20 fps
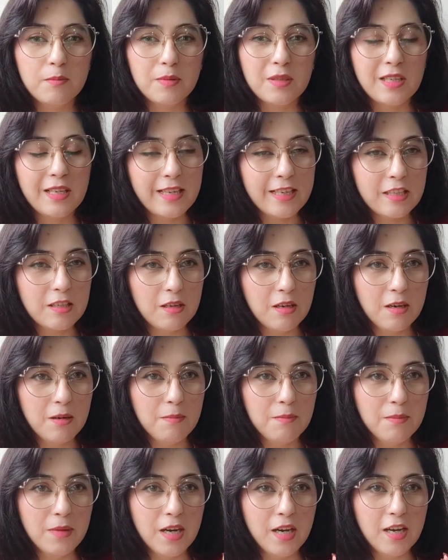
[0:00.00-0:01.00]
clicked
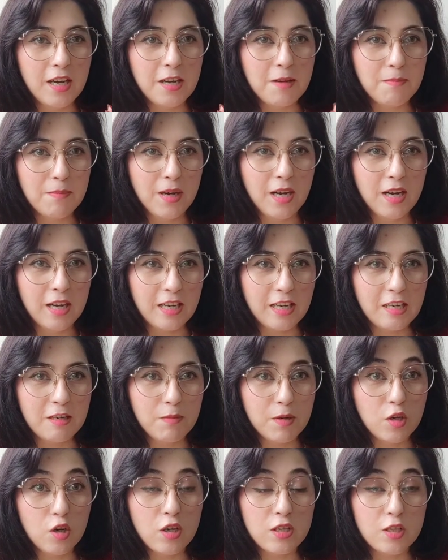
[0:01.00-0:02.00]
my mind
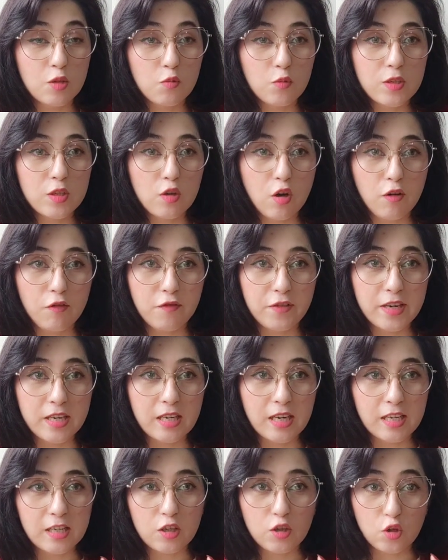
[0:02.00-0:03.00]
because it was offering
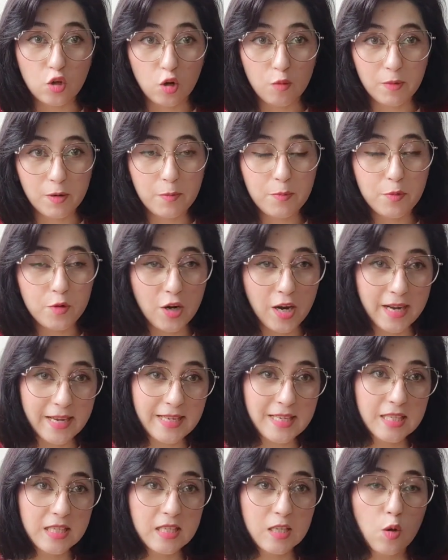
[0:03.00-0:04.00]
like normal
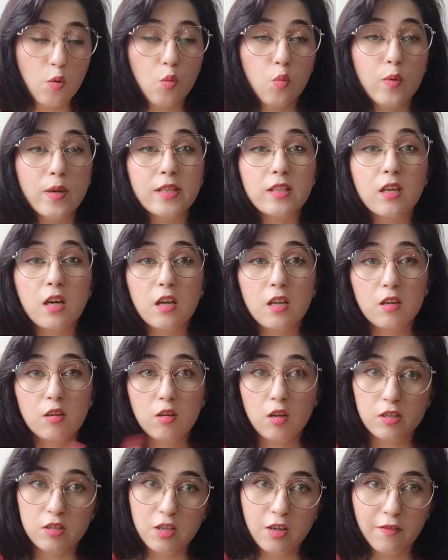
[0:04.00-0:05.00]
price with
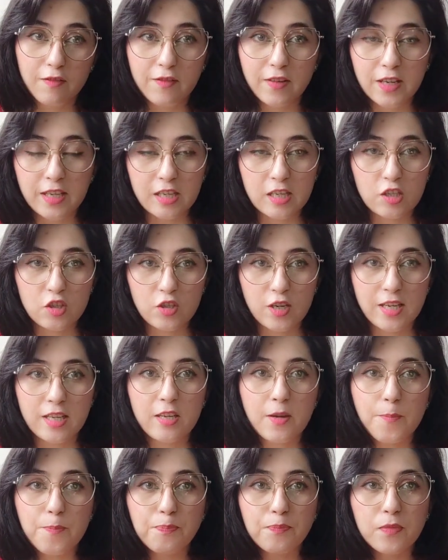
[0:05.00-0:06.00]
lots of luggage, like
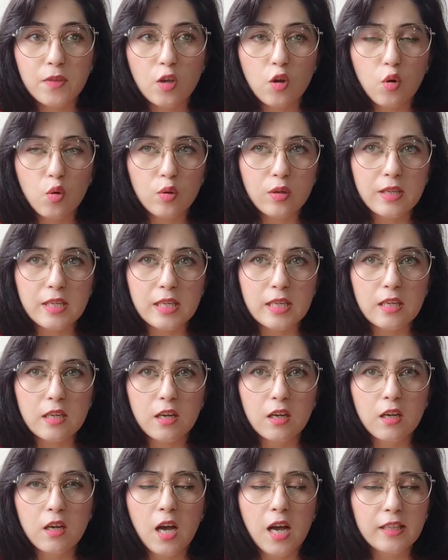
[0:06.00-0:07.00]
only
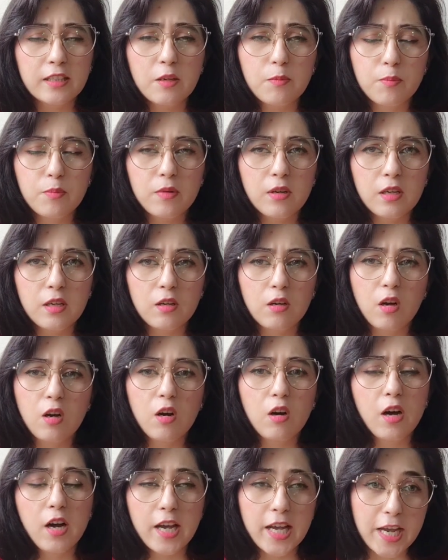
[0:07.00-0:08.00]

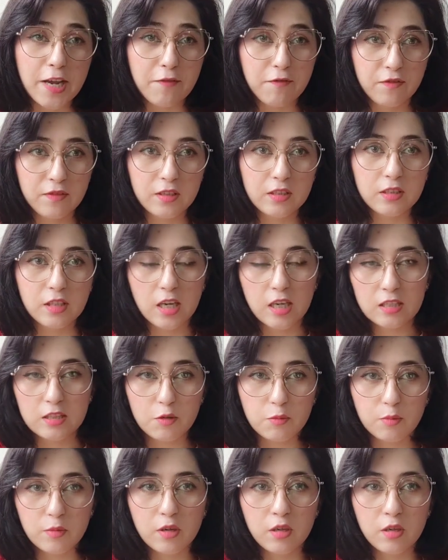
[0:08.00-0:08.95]
if the other